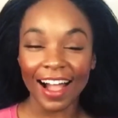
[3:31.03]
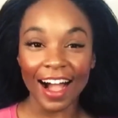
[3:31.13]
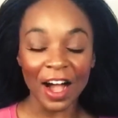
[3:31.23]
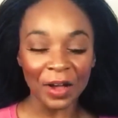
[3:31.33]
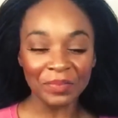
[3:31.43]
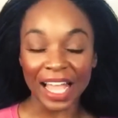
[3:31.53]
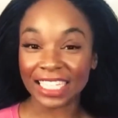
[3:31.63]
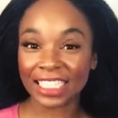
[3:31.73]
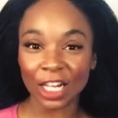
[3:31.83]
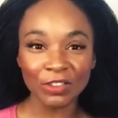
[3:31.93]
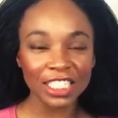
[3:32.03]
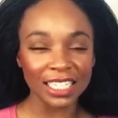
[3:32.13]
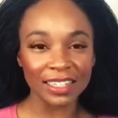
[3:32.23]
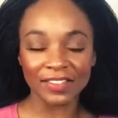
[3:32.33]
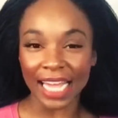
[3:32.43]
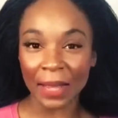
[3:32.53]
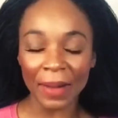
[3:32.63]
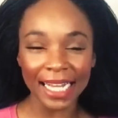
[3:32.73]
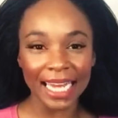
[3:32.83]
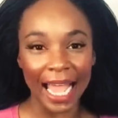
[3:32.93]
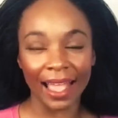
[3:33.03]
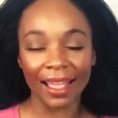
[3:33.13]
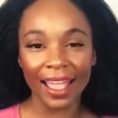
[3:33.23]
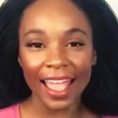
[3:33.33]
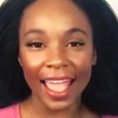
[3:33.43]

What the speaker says: that slow shift day by day,